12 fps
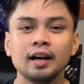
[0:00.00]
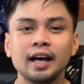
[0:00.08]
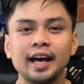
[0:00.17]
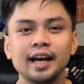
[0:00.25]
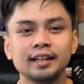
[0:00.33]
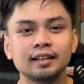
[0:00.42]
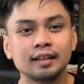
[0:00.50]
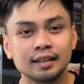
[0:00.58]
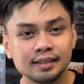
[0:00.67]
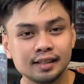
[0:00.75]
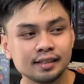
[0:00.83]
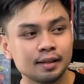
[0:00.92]
And
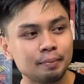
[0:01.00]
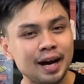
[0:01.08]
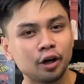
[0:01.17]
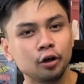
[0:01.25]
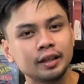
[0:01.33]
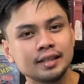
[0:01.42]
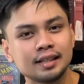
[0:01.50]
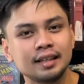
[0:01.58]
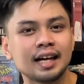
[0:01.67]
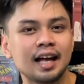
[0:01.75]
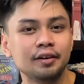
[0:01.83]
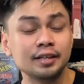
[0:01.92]
this is the macronutrients and
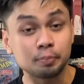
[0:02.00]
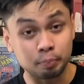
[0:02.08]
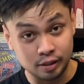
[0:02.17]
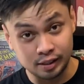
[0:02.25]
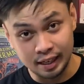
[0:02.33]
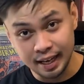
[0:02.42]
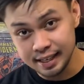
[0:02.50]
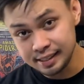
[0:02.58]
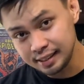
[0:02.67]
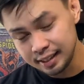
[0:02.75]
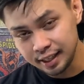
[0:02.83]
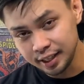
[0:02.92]
calories per
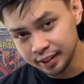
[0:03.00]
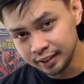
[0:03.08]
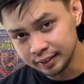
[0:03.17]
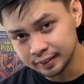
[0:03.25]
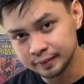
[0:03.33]
slice here.